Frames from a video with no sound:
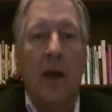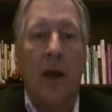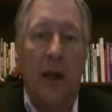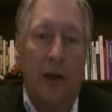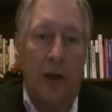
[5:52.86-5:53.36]

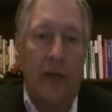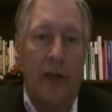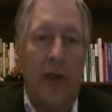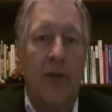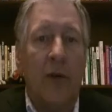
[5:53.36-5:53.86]
In
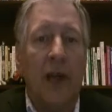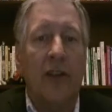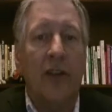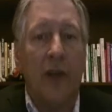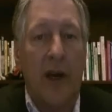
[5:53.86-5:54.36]
closing, if you'd
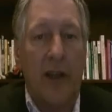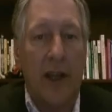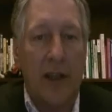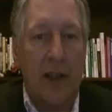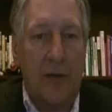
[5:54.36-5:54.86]
like to try the
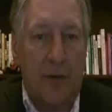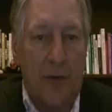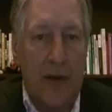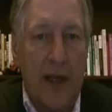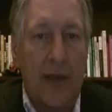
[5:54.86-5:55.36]
Ensi for
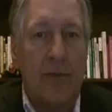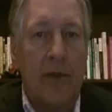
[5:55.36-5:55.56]
free